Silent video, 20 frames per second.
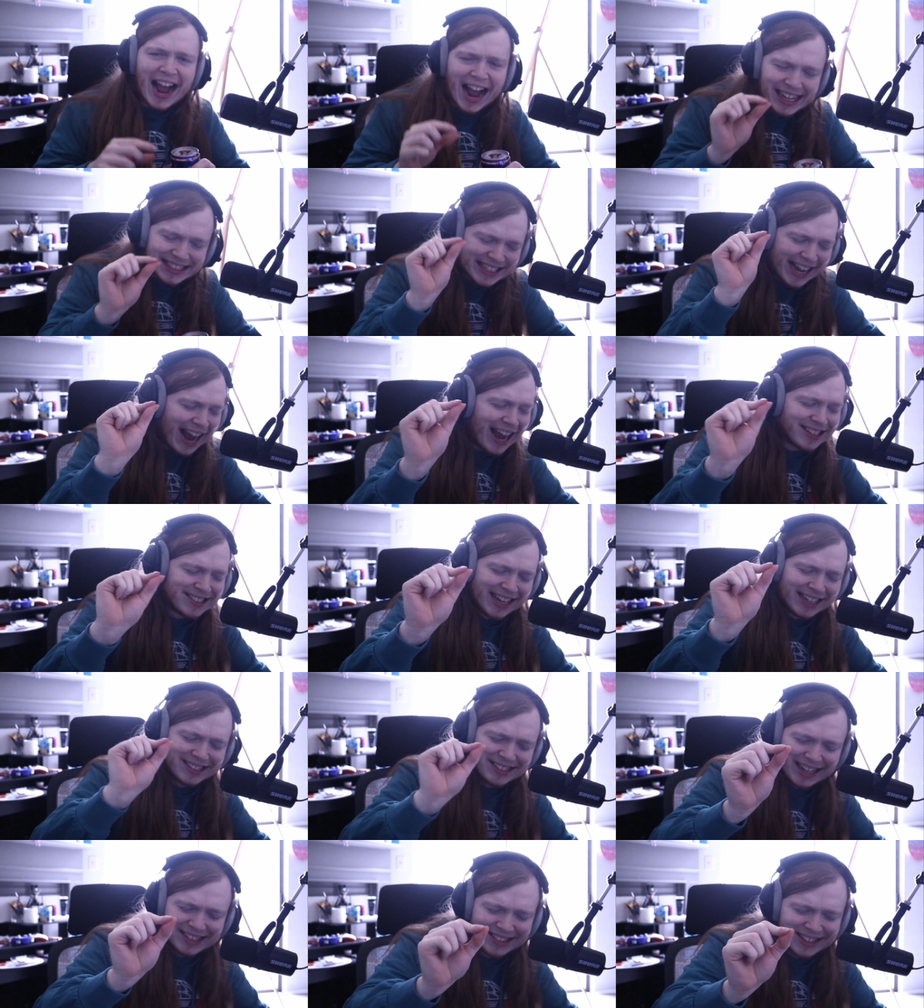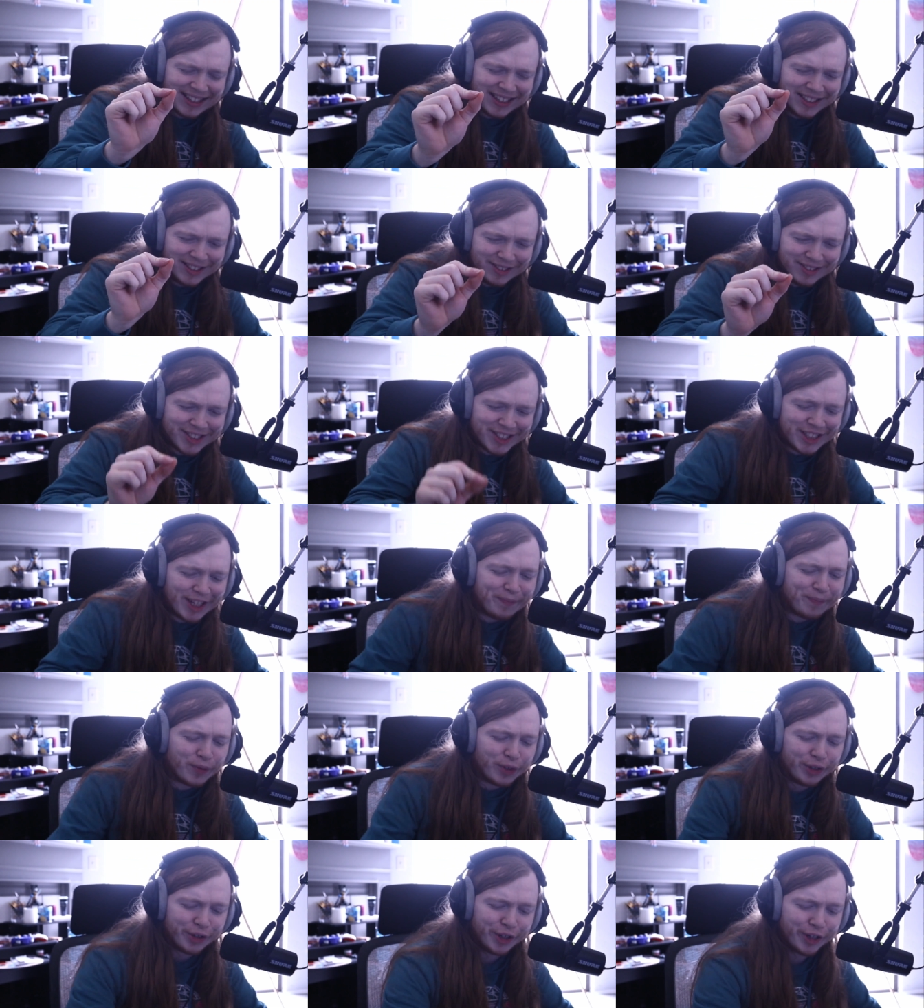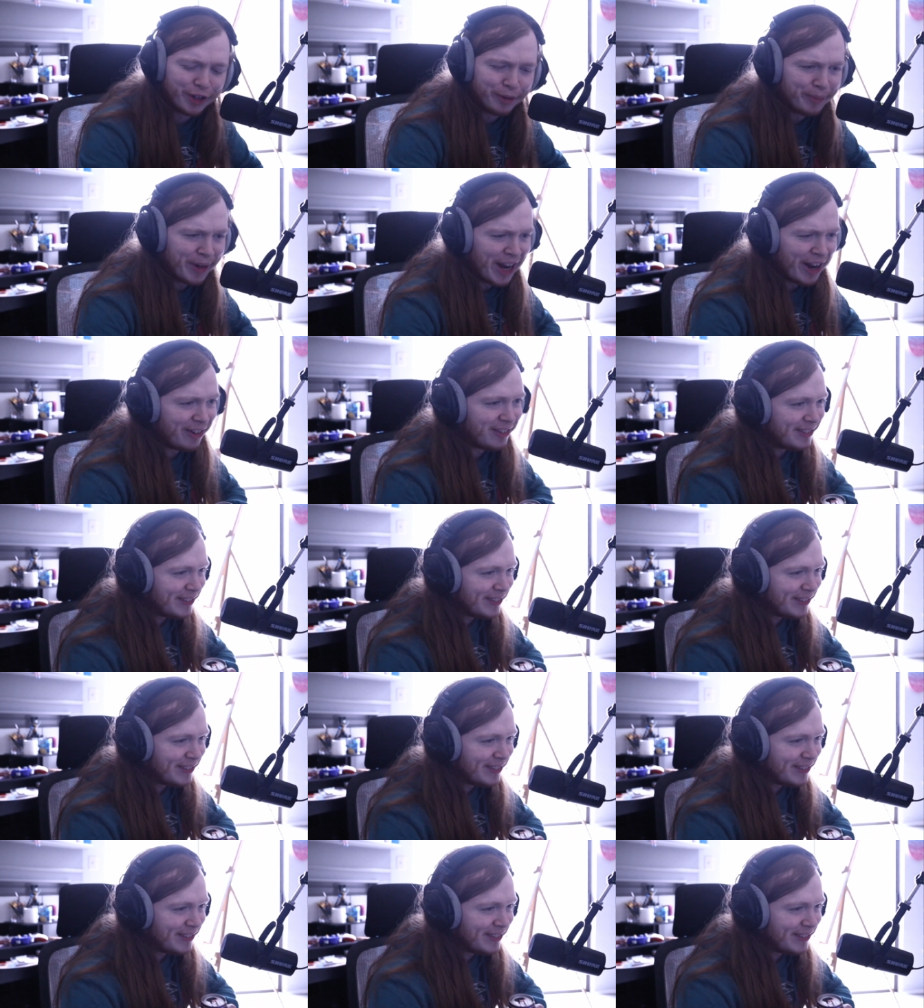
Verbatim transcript: I, t- I, t- I take a little sip for a dub now.